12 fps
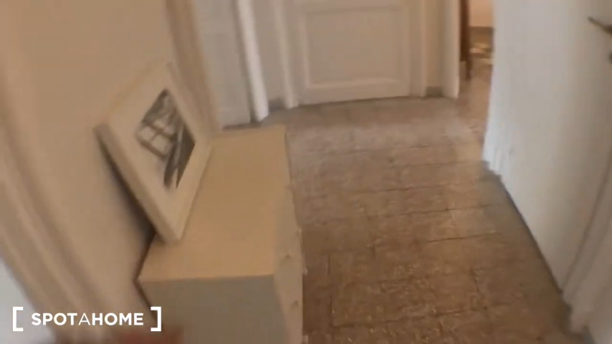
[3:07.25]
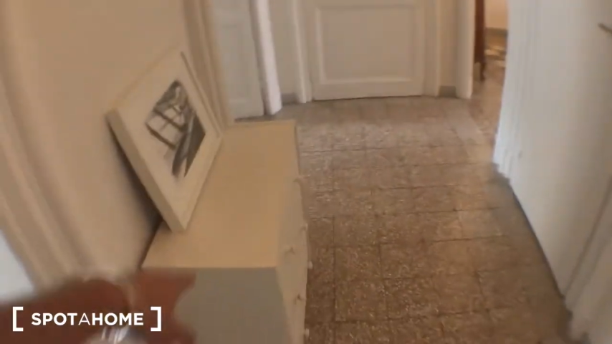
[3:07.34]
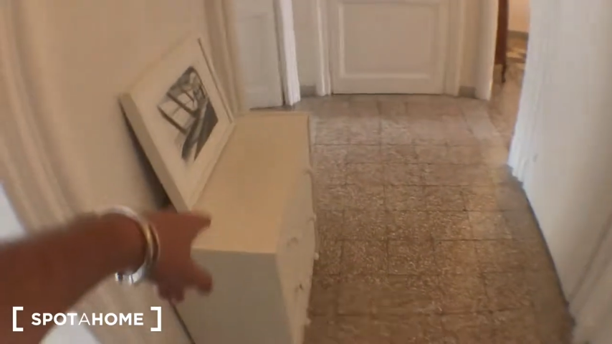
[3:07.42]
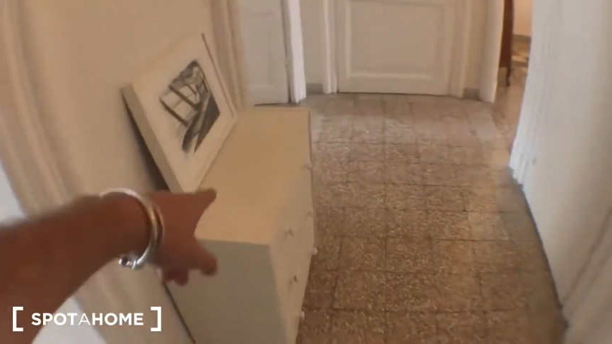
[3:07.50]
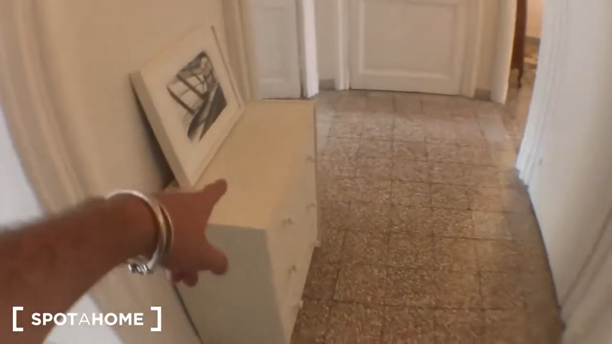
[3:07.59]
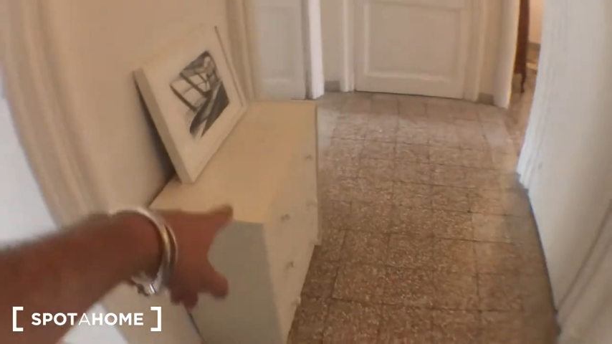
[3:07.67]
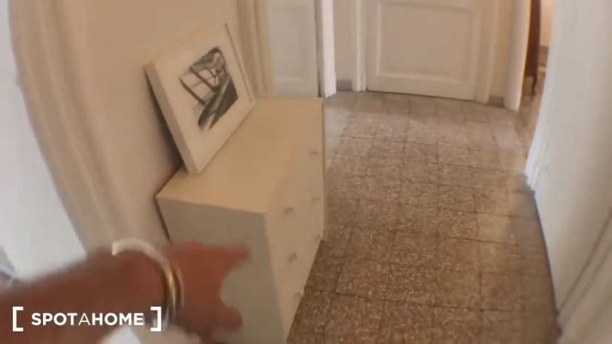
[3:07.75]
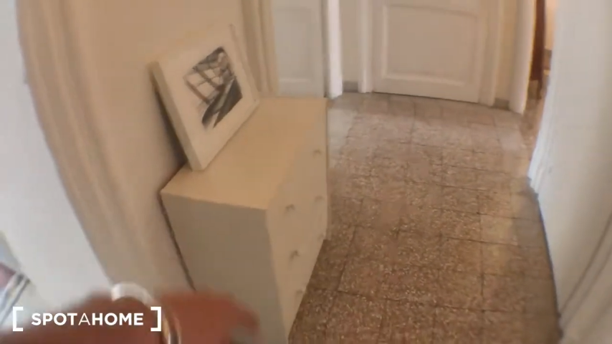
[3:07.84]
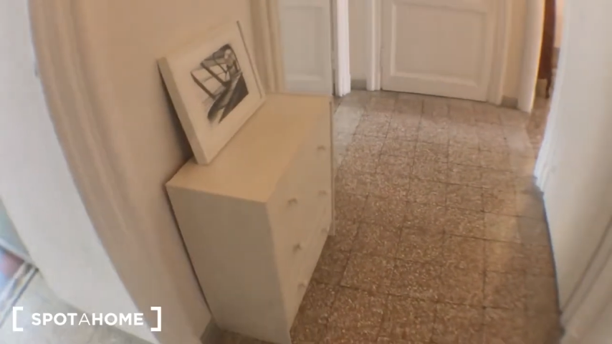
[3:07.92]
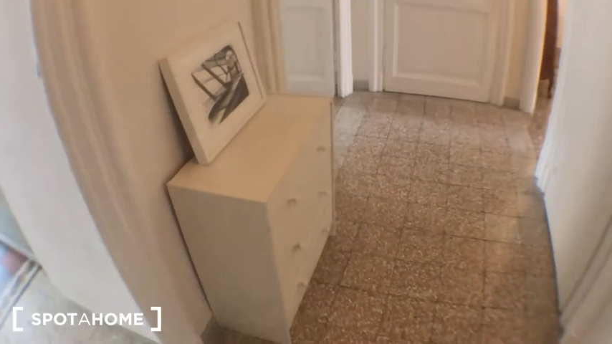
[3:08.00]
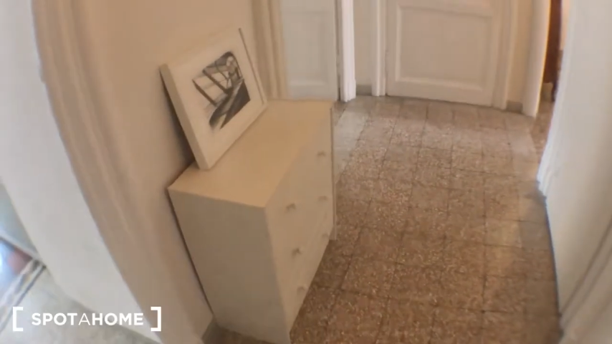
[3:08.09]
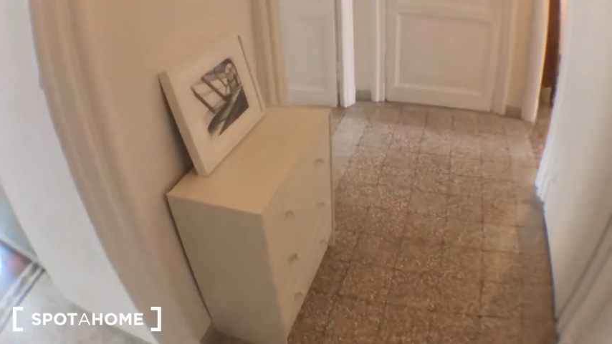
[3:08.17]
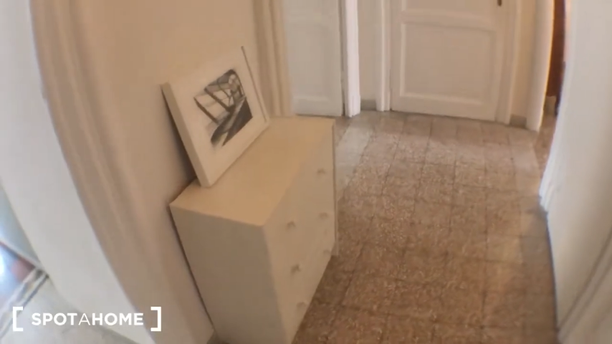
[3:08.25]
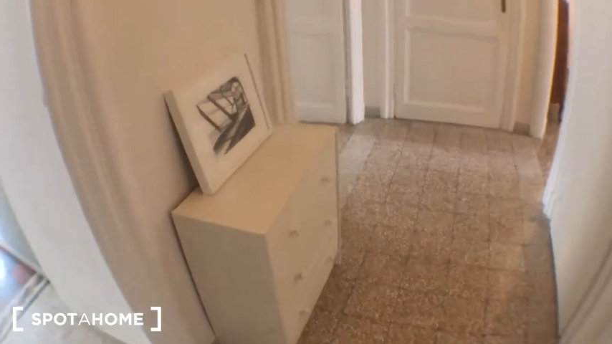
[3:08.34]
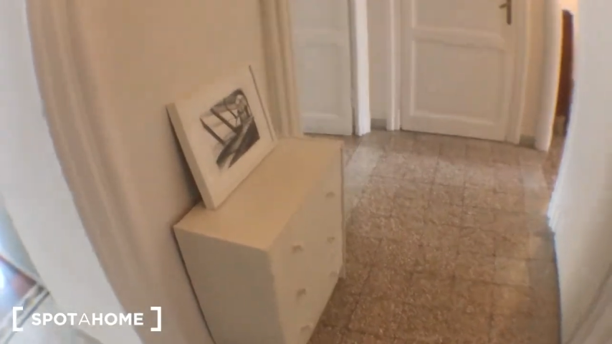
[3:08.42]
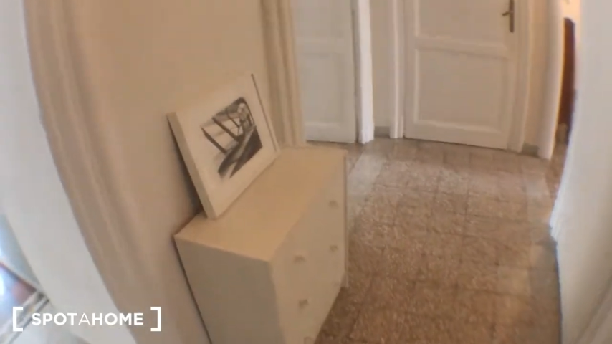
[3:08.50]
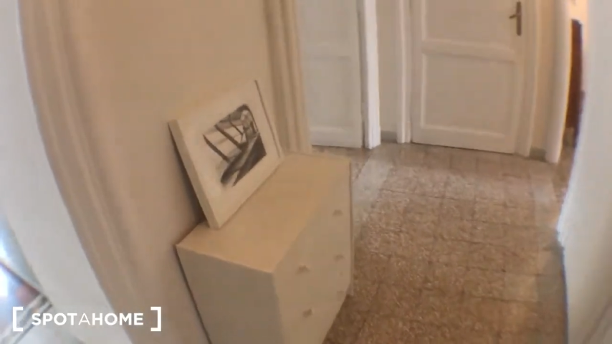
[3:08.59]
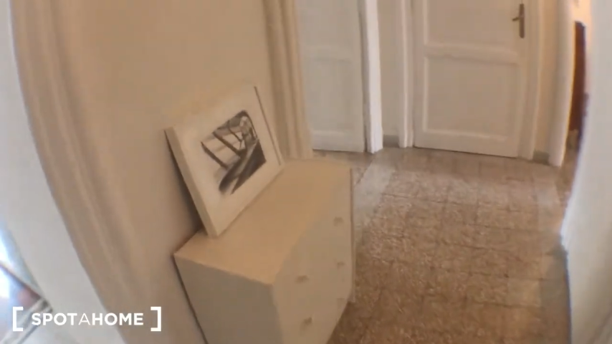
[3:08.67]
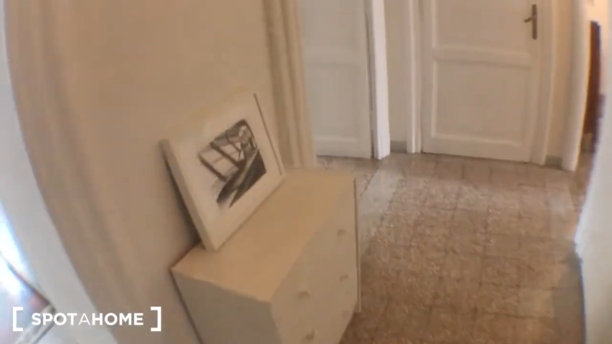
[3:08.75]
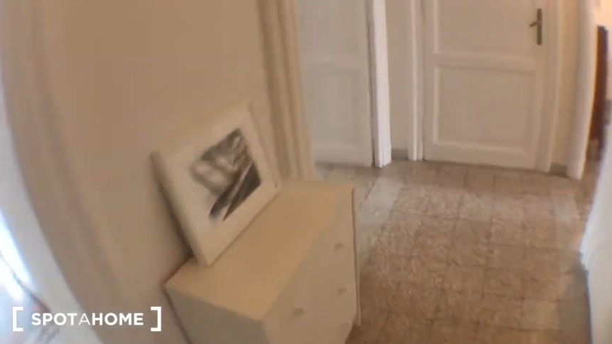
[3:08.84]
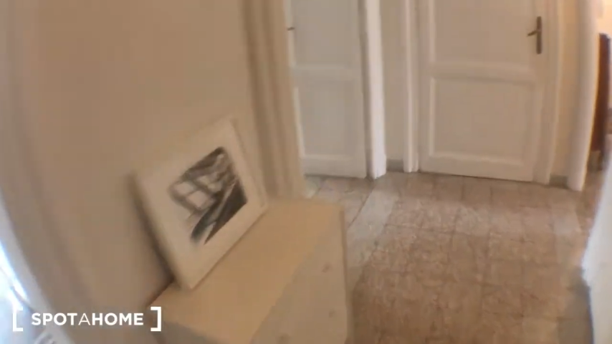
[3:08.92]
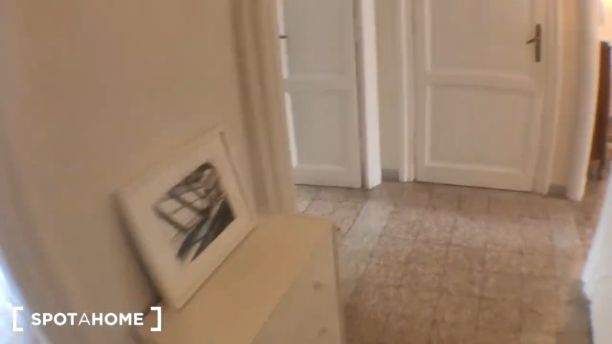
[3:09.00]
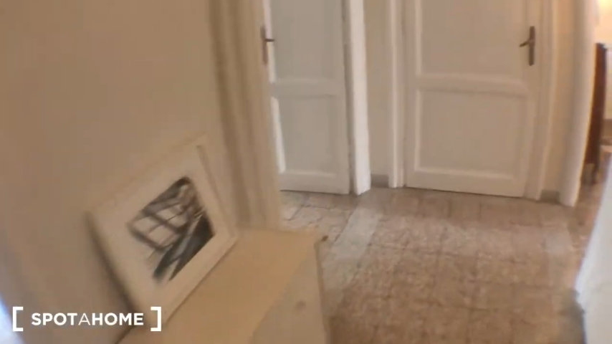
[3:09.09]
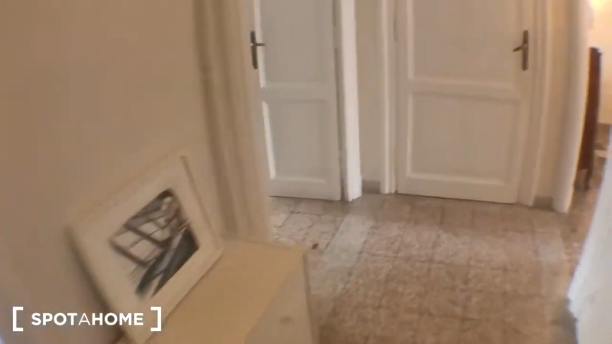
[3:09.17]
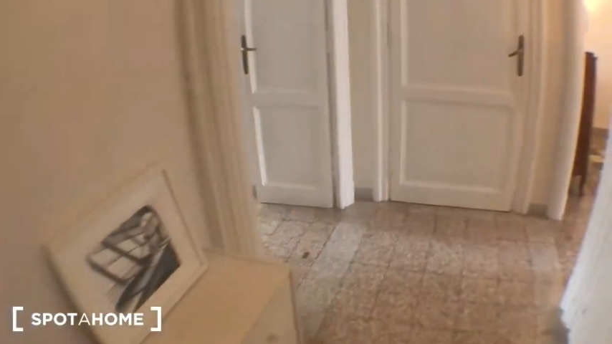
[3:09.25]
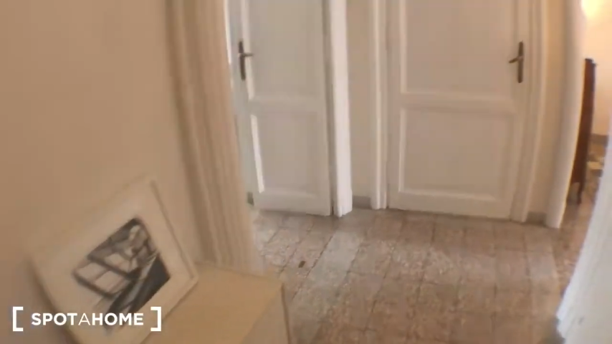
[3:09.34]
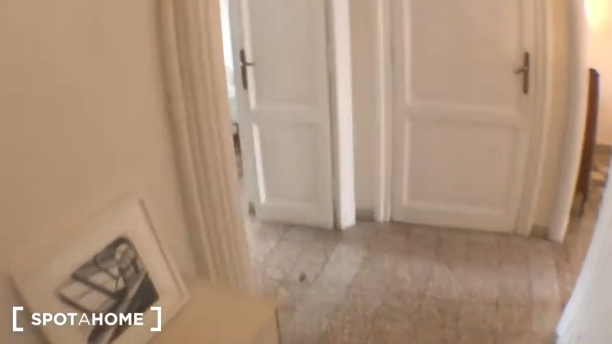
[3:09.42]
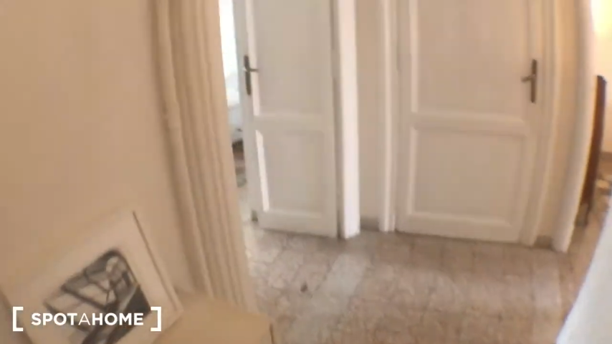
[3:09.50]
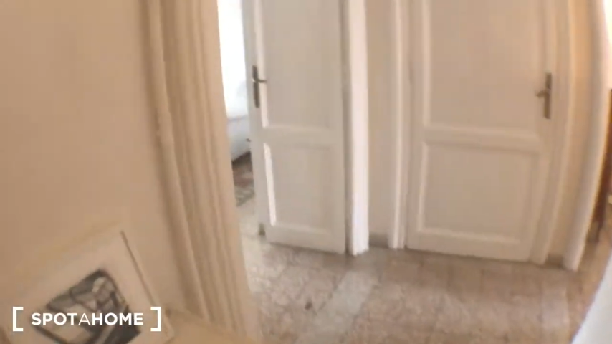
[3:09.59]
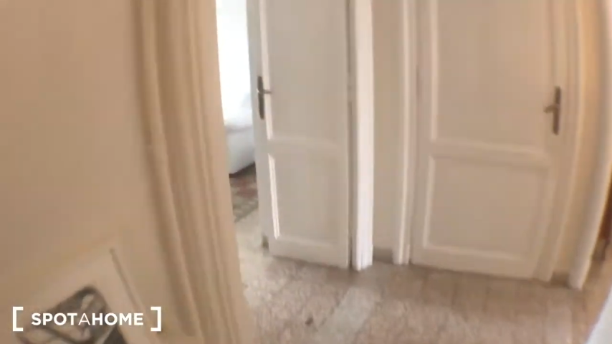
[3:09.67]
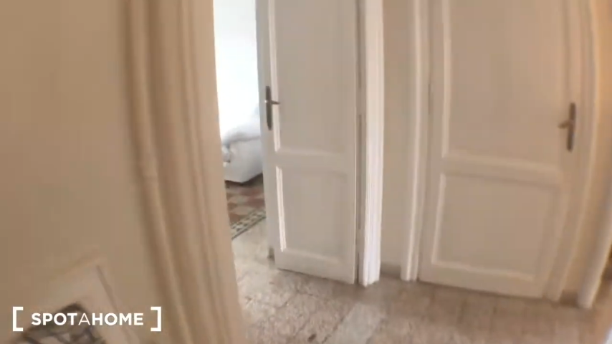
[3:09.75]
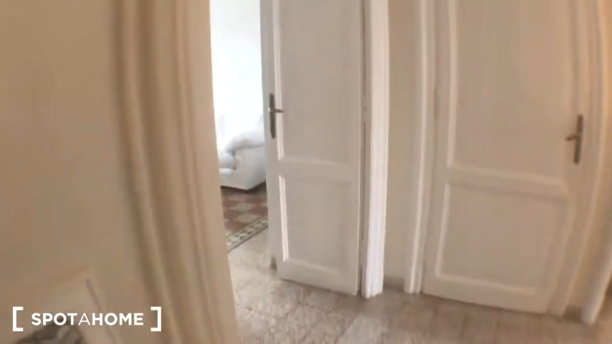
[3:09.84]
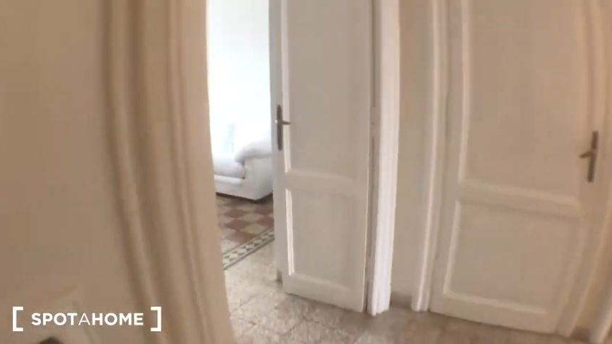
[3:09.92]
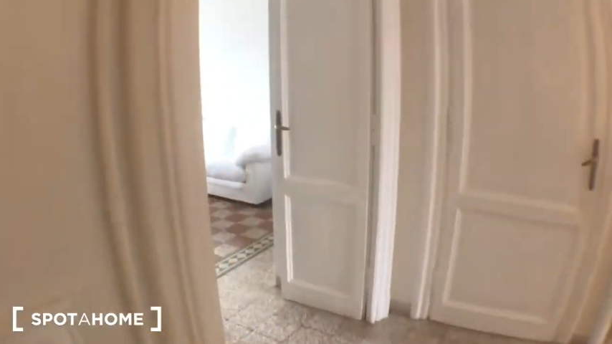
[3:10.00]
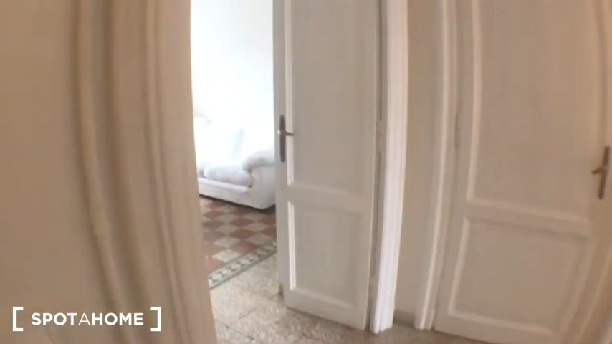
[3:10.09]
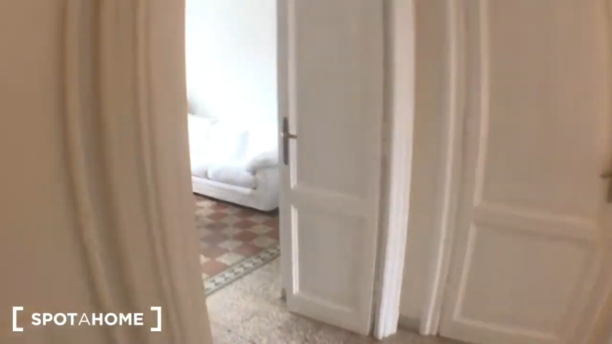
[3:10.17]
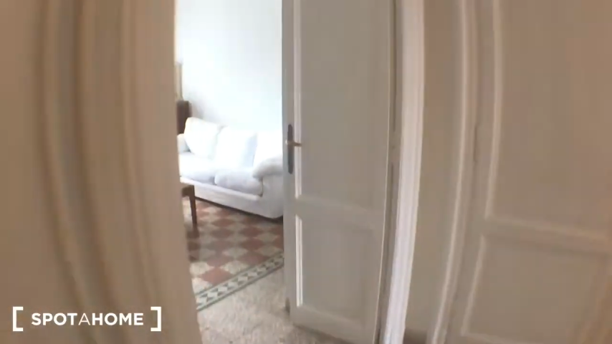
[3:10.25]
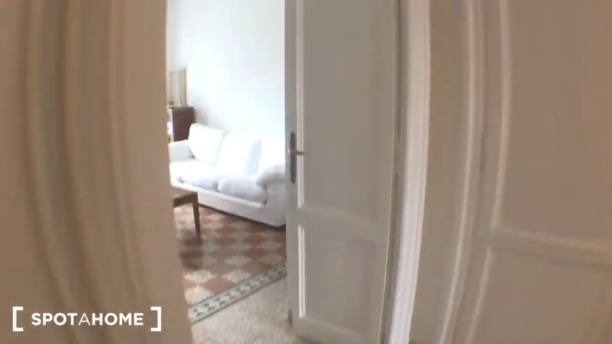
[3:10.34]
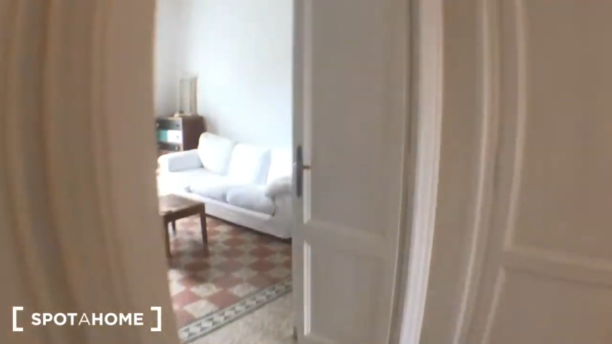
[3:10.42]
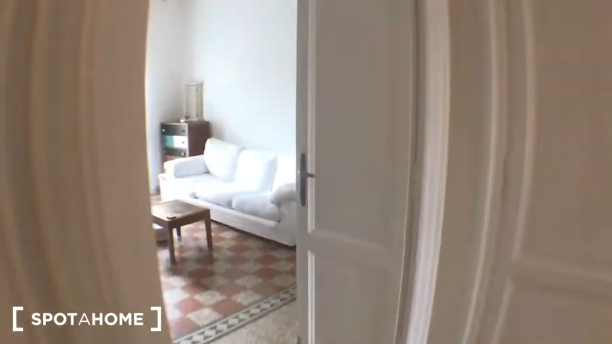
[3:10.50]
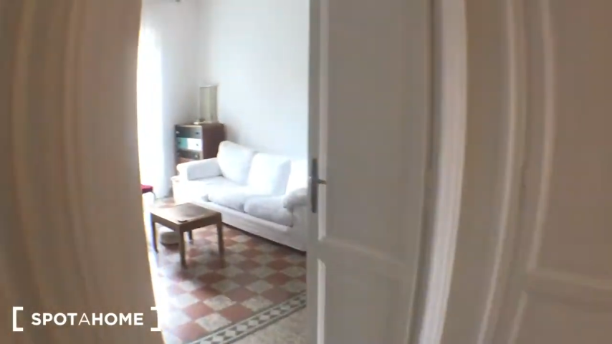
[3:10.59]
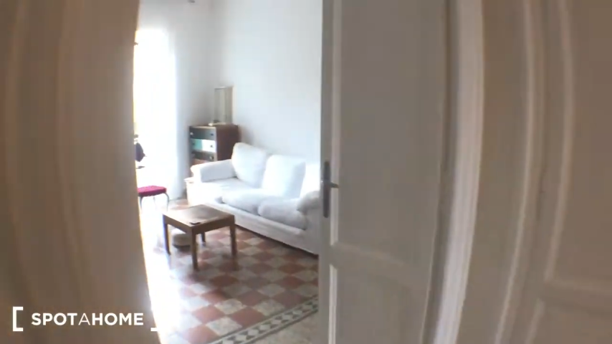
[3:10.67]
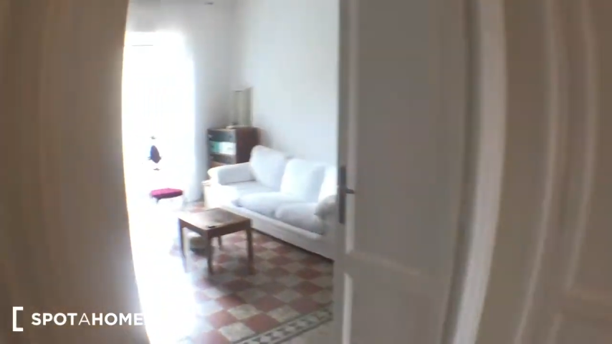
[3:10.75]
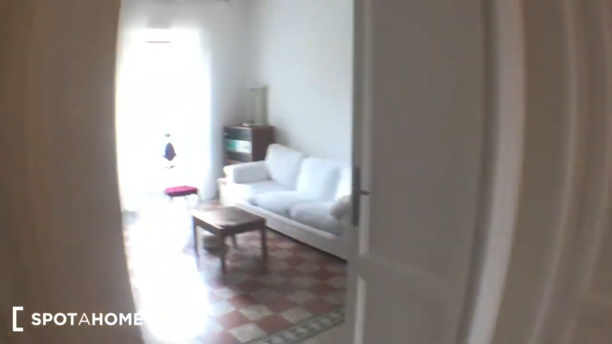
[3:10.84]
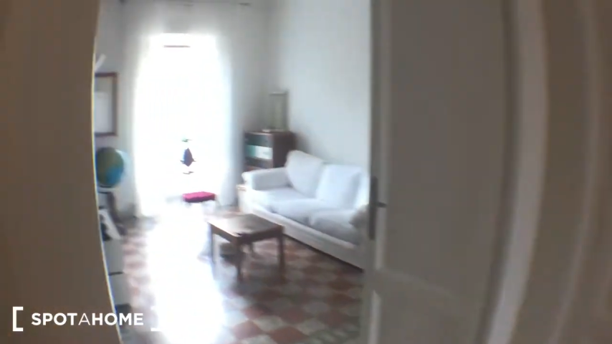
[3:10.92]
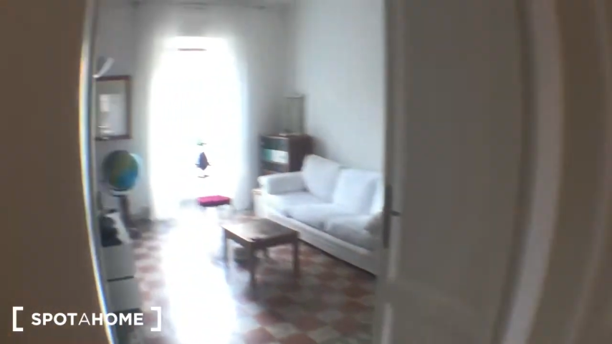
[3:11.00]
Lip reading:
(no speaker visible)